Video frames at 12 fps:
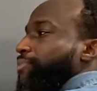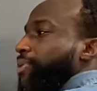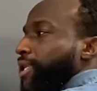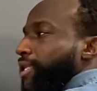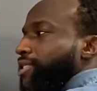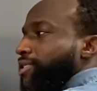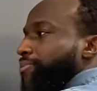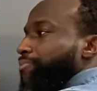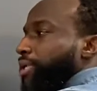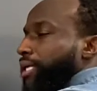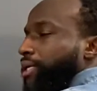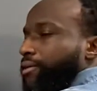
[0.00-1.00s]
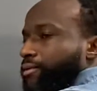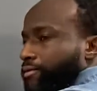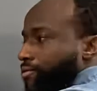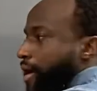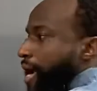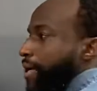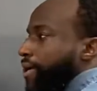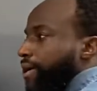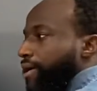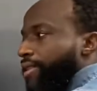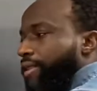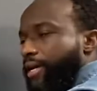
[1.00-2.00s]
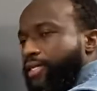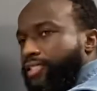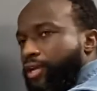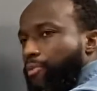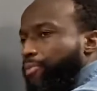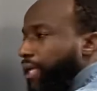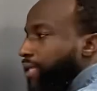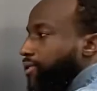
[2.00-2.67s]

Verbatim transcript: plus b, right? There's no b,